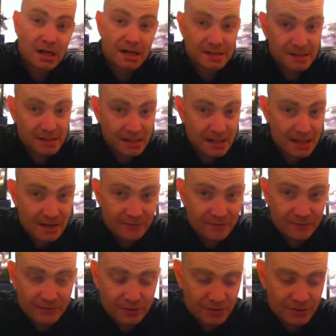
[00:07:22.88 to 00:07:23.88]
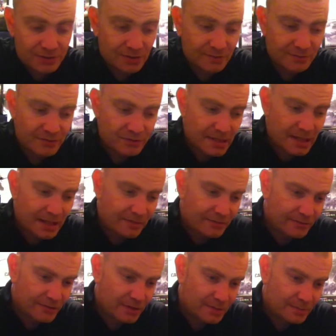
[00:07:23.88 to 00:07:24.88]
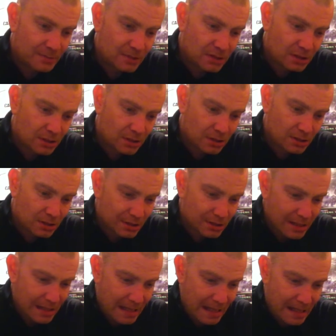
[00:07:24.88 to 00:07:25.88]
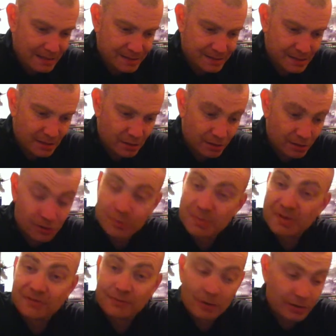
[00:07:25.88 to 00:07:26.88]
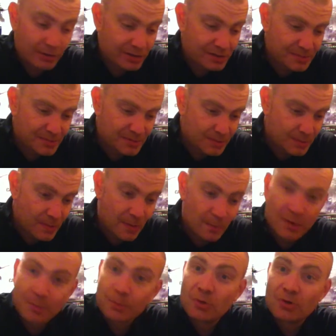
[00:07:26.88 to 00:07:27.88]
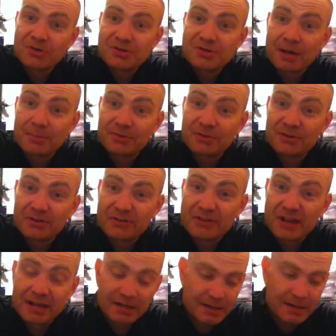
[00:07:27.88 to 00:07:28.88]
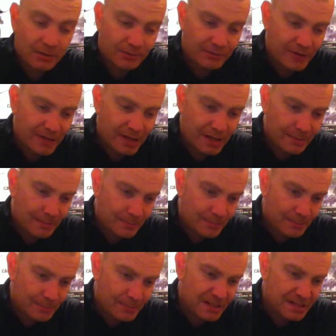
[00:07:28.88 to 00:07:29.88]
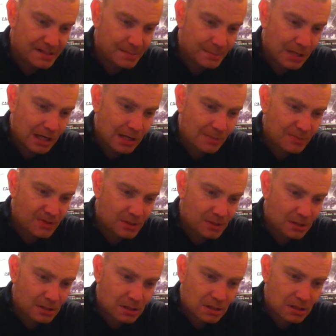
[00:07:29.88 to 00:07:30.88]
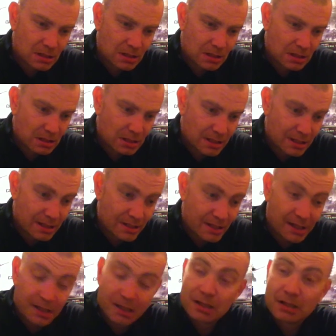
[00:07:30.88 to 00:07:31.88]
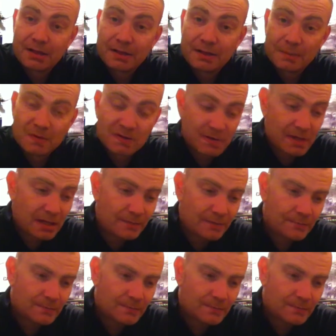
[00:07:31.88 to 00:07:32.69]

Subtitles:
I still have your stuff as well from last year or just before Christmas, when we put a stop to sending out the bits and bobs, and I think you'll like them as well.